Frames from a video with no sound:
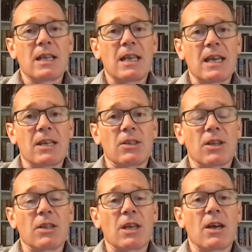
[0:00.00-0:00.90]
is
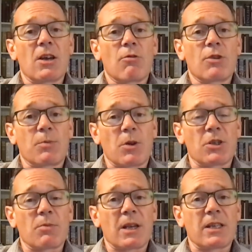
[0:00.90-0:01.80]
that their
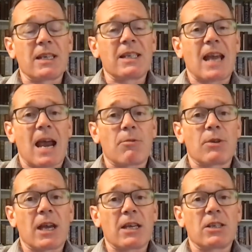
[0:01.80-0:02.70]
responsibility is
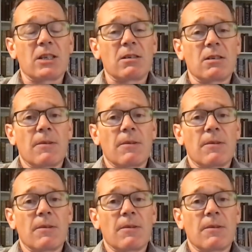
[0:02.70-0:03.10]
abrogated